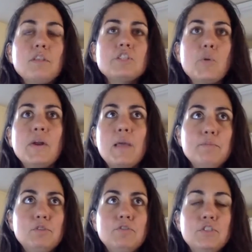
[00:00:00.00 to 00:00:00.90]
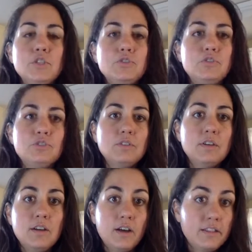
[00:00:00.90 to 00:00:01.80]
So when I moved to
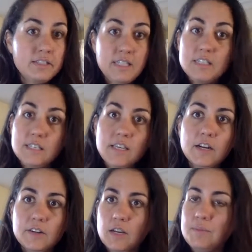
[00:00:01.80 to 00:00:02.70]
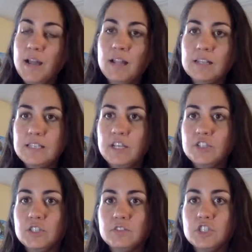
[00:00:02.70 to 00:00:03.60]
the DC area, I'm in
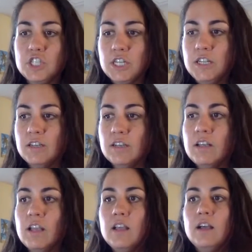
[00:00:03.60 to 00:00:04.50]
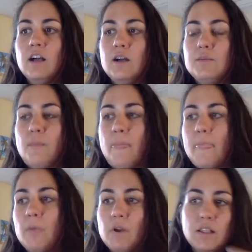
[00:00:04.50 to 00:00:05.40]
Alexandria, Virginia.
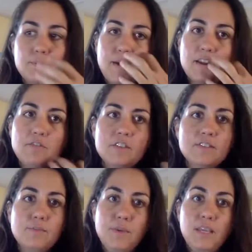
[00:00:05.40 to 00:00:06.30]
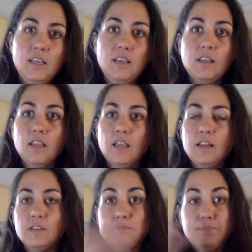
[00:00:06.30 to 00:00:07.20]
One of the benefits of being
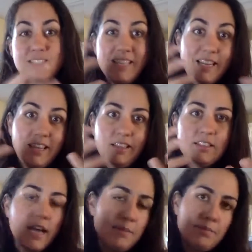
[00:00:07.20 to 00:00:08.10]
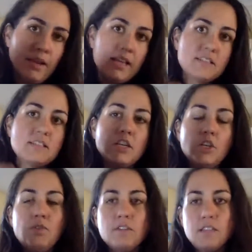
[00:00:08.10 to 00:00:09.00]
in a city type place is that
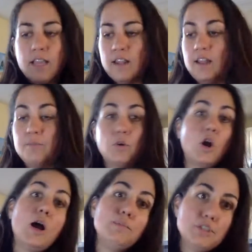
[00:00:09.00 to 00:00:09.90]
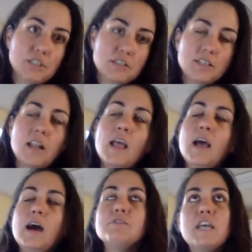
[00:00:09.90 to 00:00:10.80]
you get a lot more options. And
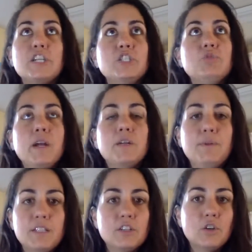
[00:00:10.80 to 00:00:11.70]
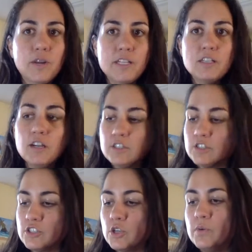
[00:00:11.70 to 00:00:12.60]
I was actually recommended a great doctor.
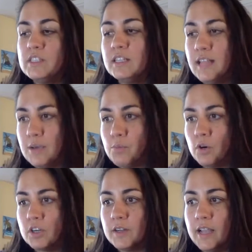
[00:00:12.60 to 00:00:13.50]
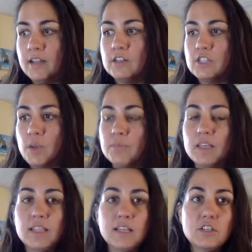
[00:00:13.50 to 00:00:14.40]
And so we did lab work, and
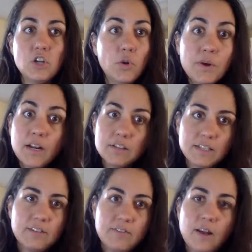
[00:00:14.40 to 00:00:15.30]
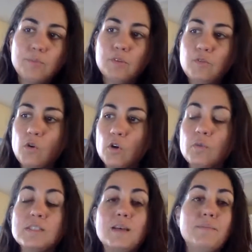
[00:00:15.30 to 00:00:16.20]
something that no one else had found before
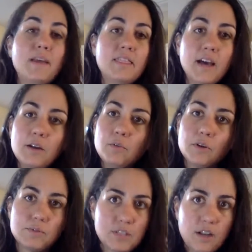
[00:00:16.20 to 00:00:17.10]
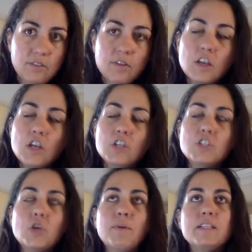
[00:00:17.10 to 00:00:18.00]
was that my thyroid was off.
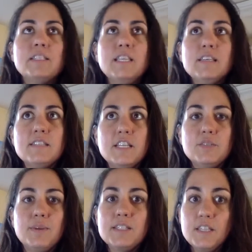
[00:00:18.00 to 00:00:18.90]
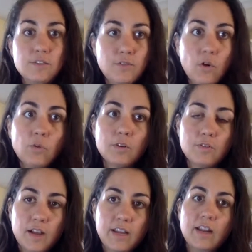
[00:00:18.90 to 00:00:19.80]
So my TSH and my T4 were
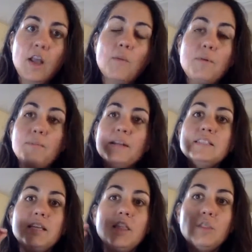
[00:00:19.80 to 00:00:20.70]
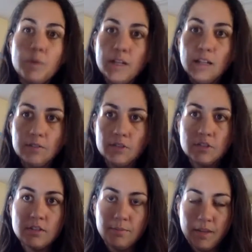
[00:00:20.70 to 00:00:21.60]
fine, but my T3
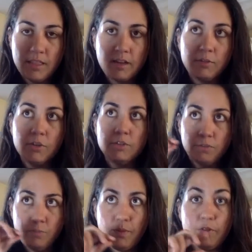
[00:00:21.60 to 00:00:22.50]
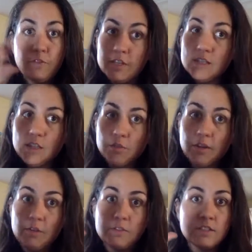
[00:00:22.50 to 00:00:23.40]
levels of my thyroid, my free
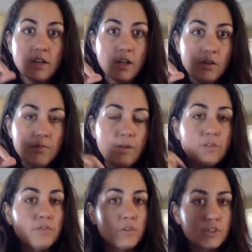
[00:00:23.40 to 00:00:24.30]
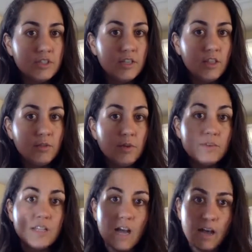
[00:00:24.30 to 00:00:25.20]
T3 was low, my reverse T3
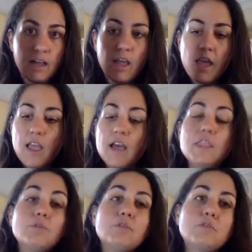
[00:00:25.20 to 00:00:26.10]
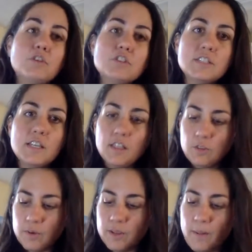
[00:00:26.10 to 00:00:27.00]
was high. And the reverse
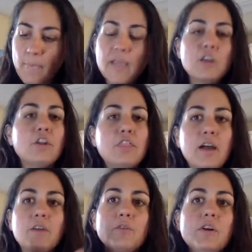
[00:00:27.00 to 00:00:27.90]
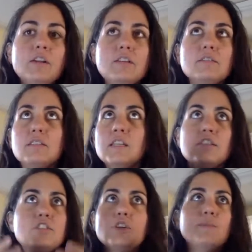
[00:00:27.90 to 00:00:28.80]
T3, your thyroid
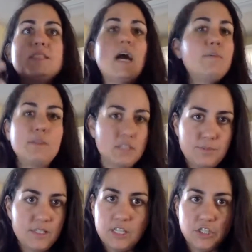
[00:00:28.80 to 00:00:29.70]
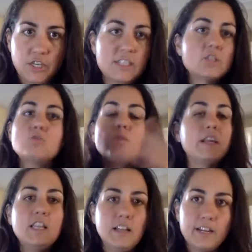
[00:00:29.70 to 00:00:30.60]
is your metabolism, essentially. It's the
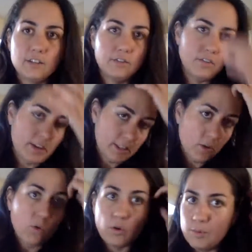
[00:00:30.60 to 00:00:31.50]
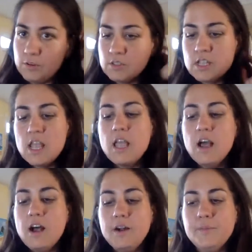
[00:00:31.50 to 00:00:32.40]
regulator of the hormones.
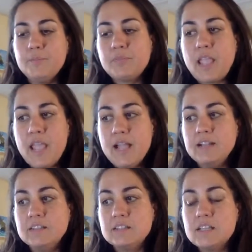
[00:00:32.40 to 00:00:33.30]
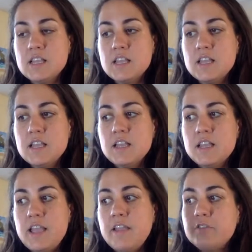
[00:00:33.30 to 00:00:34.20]
And
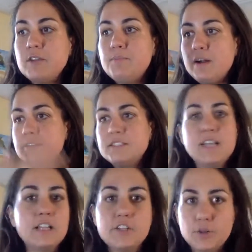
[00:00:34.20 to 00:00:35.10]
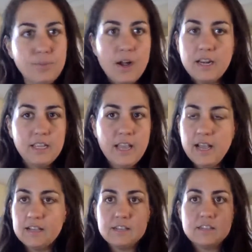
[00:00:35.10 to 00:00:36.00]
every cell in your body
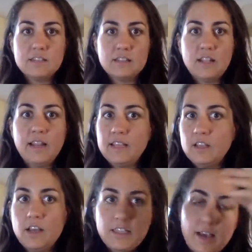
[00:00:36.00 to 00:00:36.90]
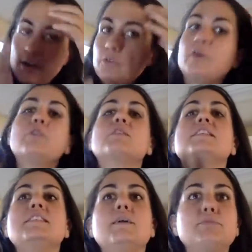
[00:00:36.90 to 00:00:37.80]
has like a thyroid
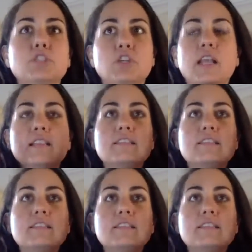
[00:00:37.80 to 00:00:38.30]
receptor, like